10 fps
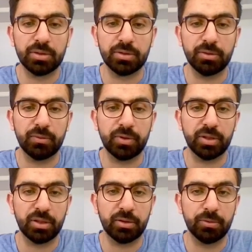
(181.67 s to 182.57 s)
So if we
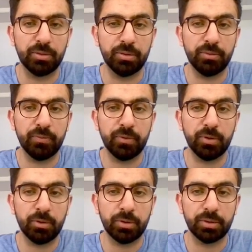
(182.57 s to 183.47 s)
click on
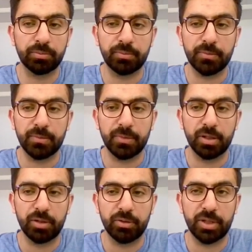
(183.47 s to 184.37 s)
invoke,
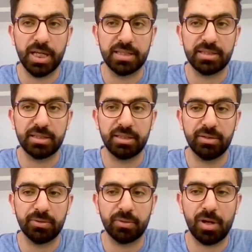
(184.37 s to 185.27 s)
you can see
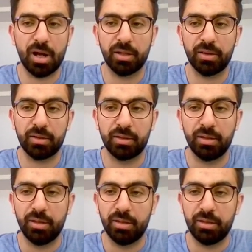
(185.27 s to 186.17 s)
in the right
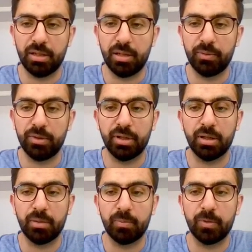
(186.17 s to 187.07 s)
now
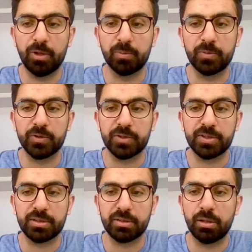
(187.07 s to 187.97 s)
the bulb
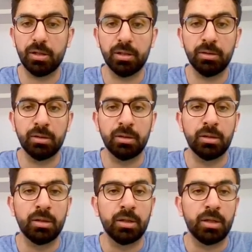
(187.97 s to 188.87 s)
is on.
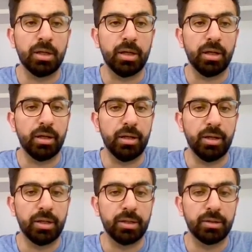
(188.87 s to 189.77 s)

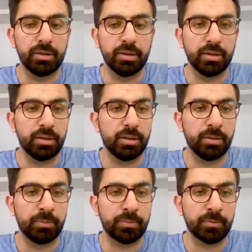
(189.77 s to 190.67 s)
And
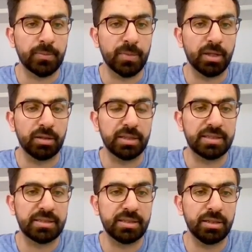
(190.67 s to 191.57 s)

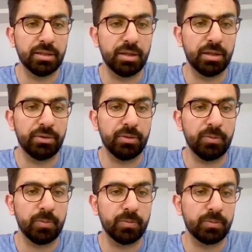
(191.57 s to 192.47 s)
let's see
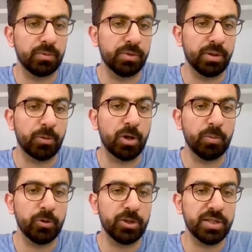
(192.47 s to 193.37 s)
the
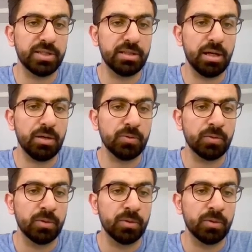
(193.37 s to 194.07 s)
properties now.